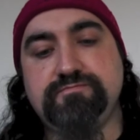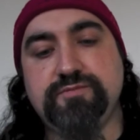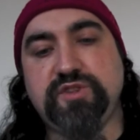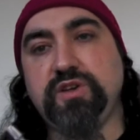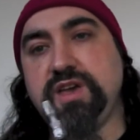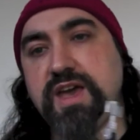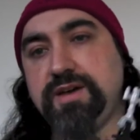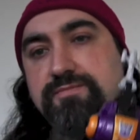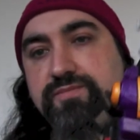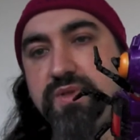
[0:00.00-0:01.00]
So yeah,
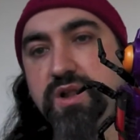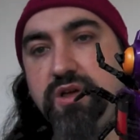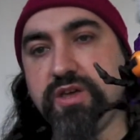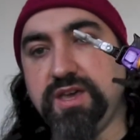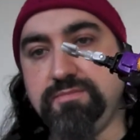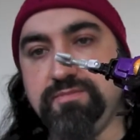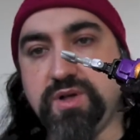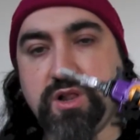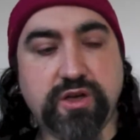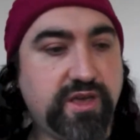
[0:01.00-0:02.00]
I like him.
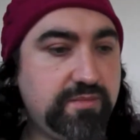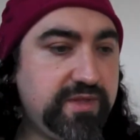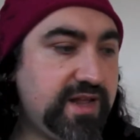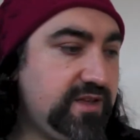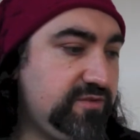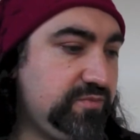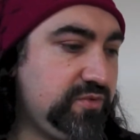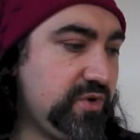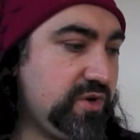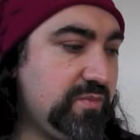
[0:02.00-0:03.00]
Now let's
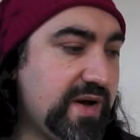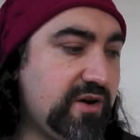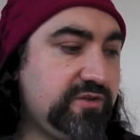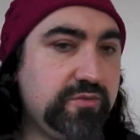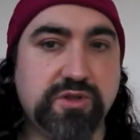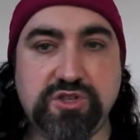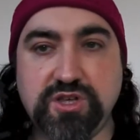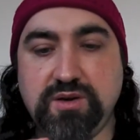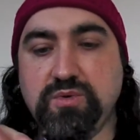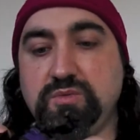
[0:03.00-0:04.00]
do a comparison with the
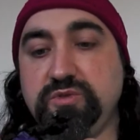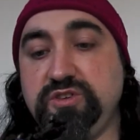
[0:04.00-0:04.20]
G1,